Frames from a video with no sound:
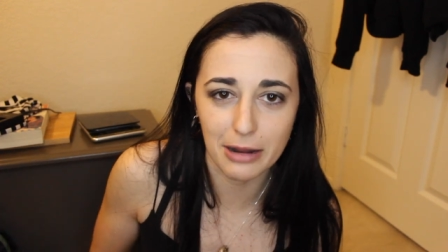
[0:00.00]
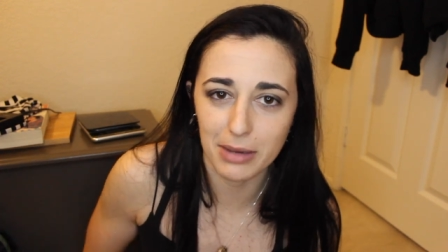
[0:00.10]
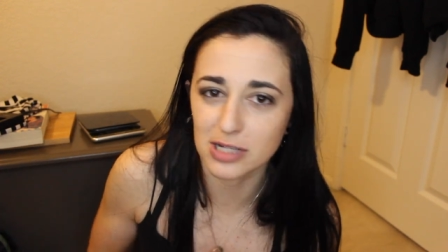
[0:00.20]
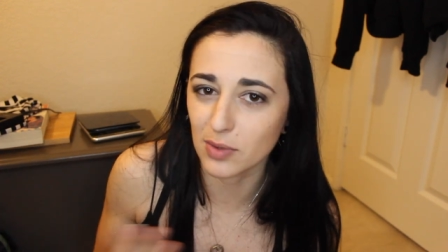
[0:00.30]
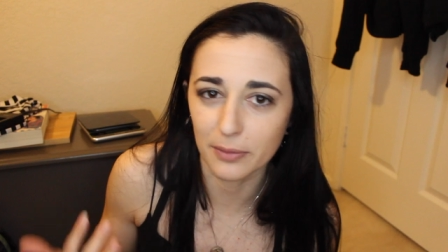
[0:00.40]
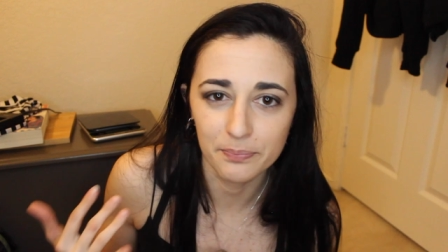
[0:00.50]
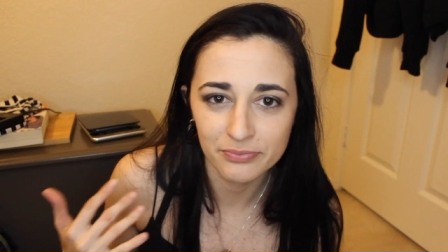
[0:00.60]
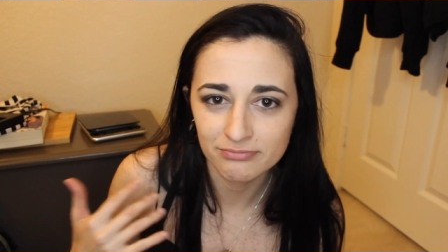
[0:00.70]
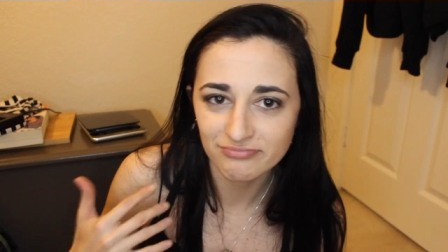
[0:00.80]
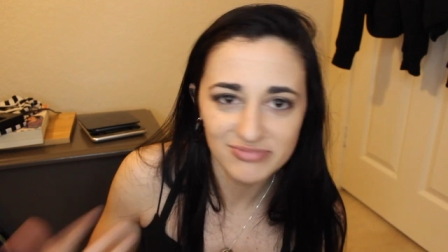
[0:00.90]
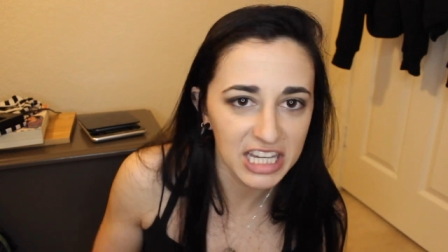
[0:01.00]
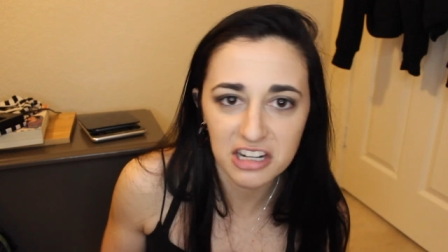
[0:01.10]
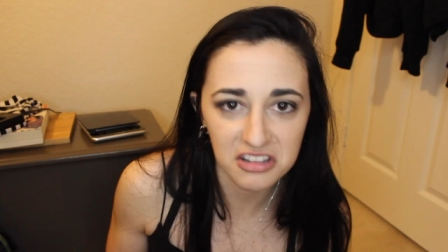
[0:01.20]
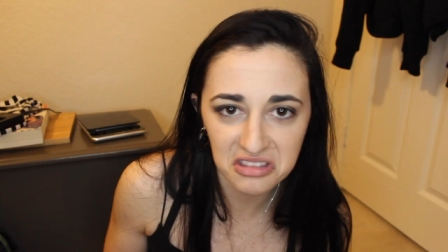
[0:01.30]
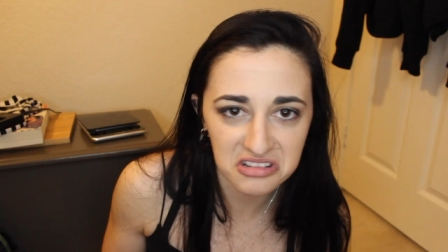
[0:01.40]
I might as well
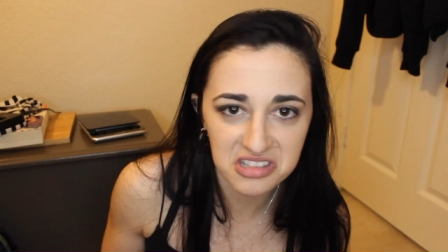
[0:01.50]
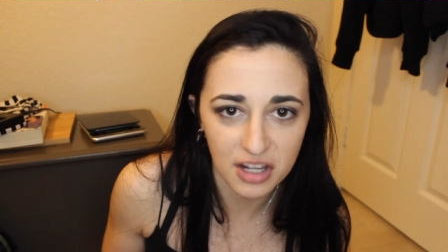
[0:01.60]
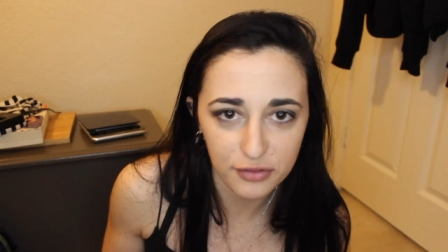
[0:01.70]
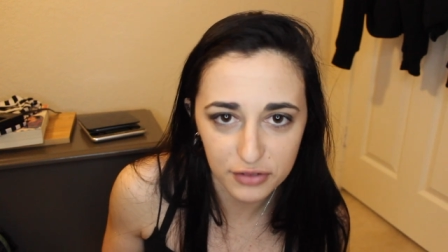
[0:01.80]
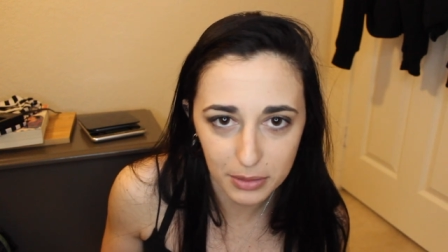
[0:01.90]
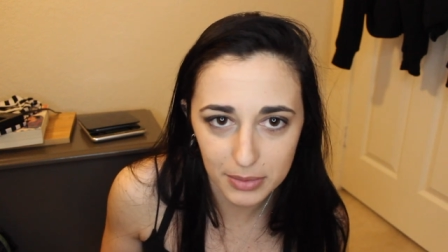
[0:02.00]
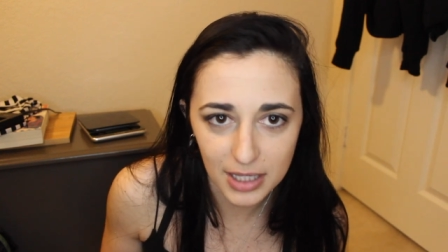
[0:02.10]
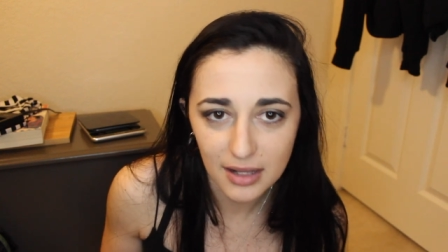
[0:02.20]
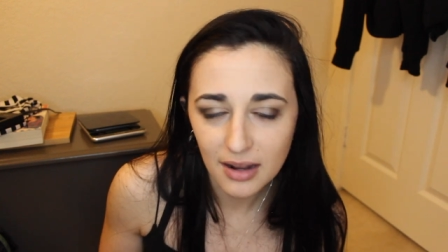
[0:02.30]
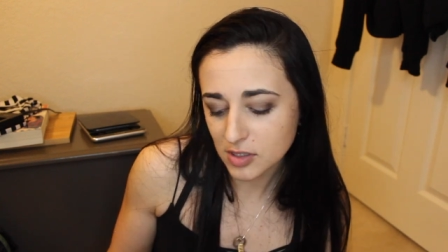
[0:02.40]
get other stuff from it.